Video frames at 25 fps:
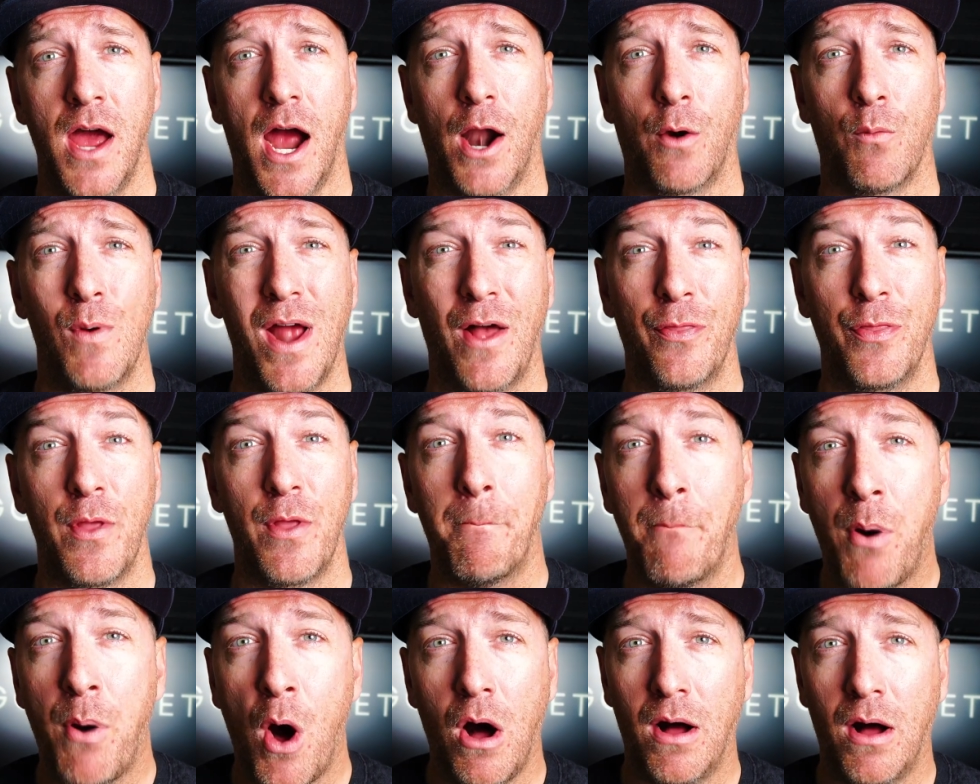around the
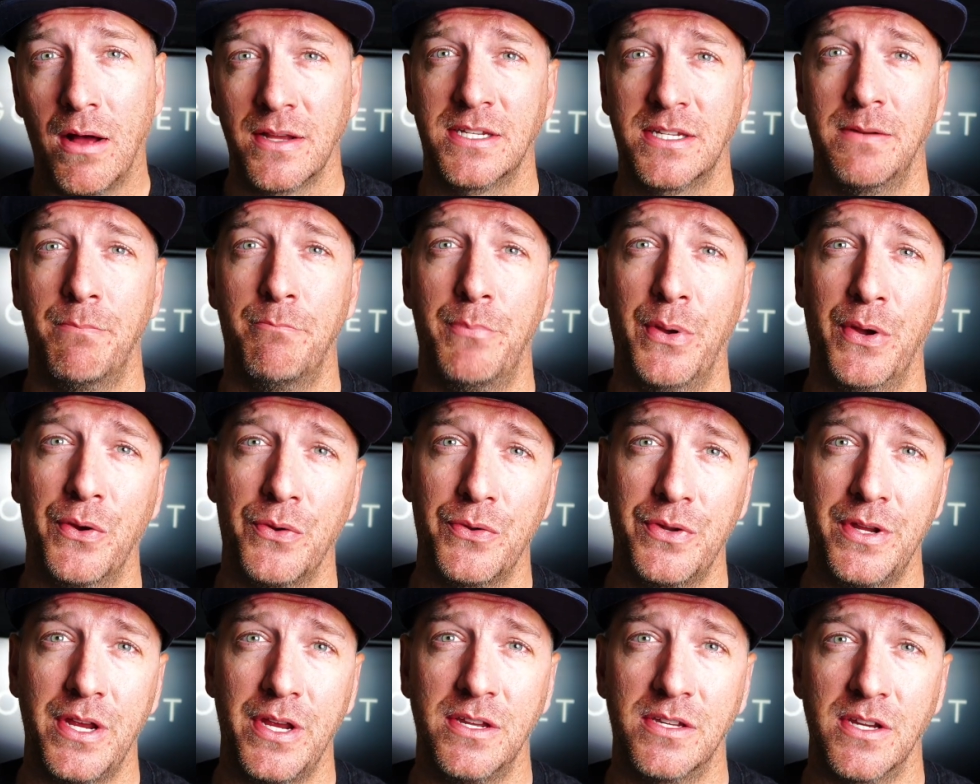
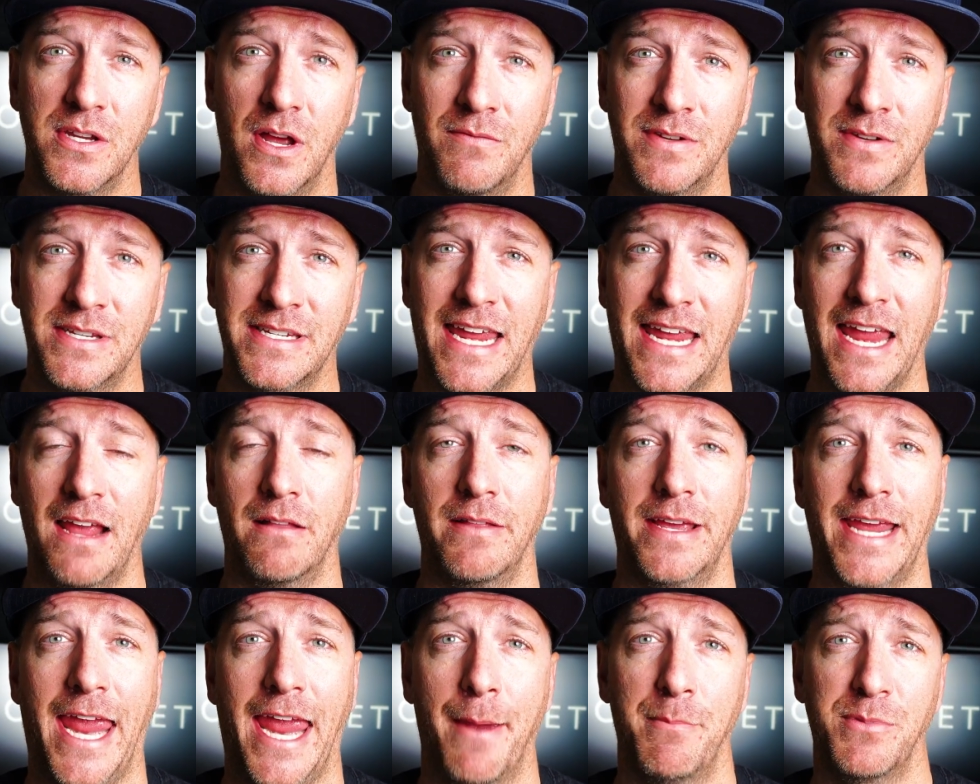possibilities of
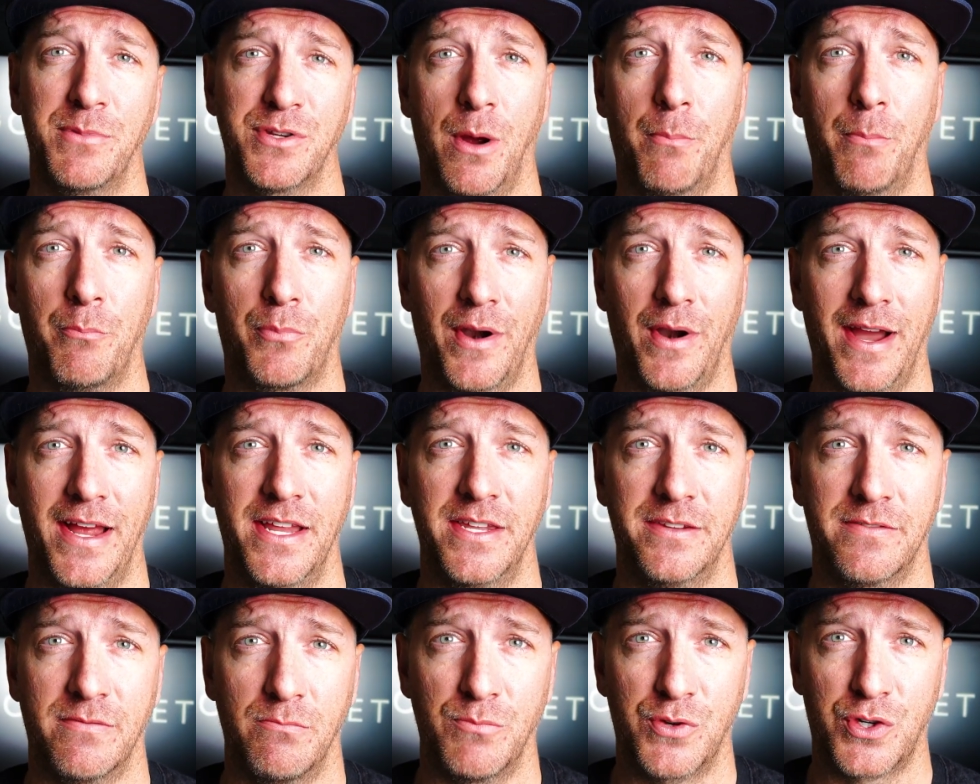scaling Amazon
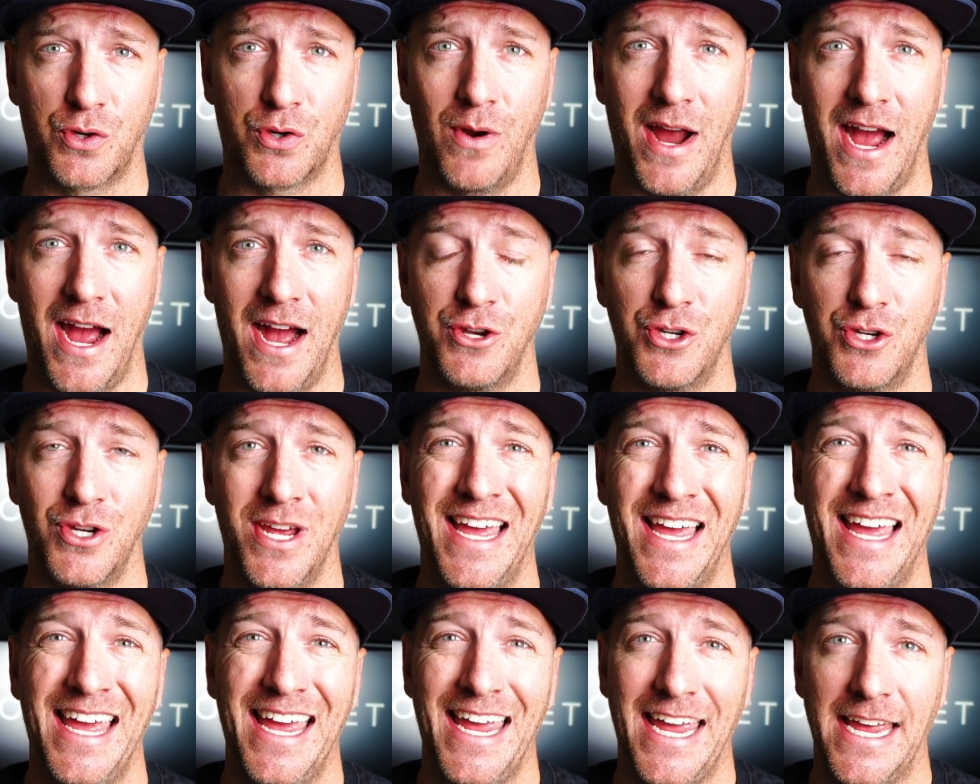brands from scratch
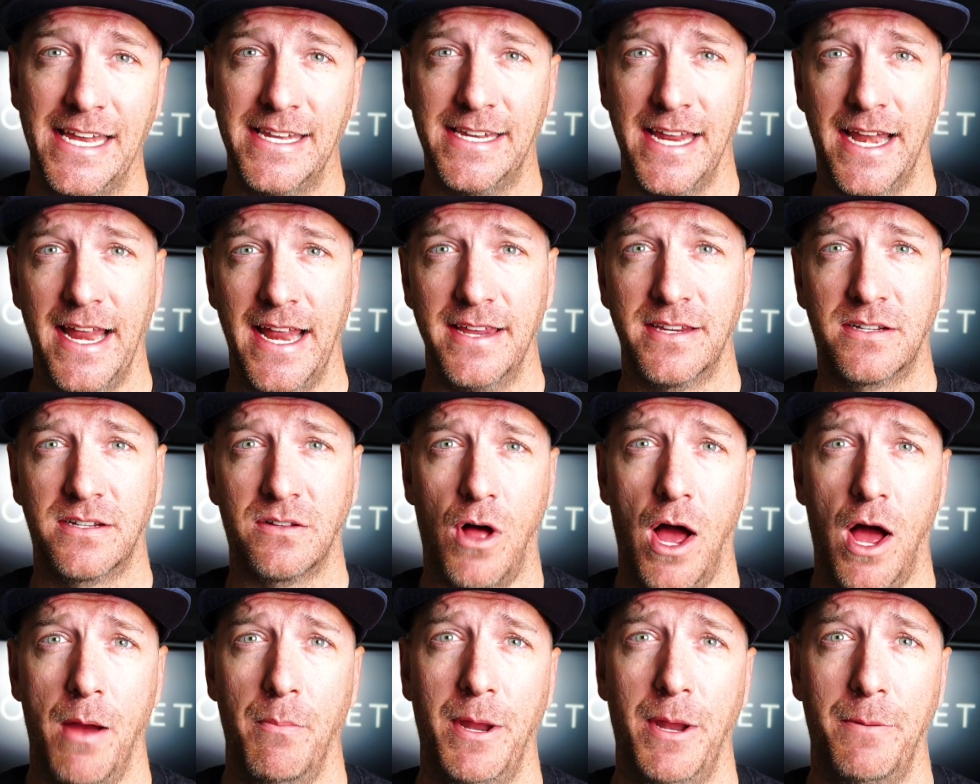in today's
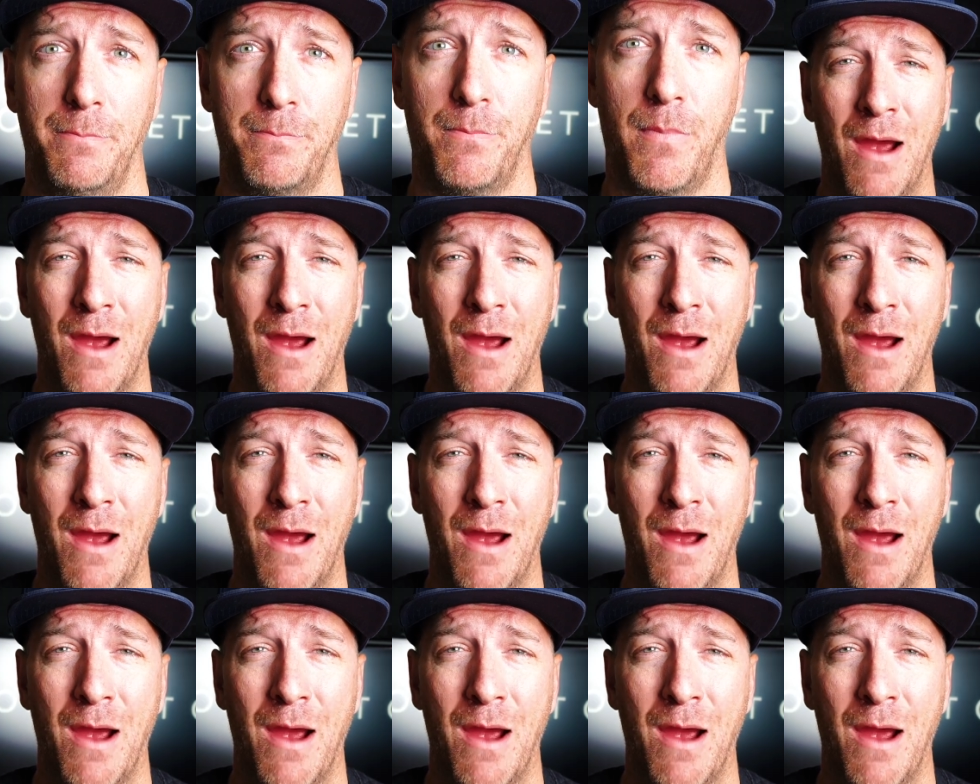climate.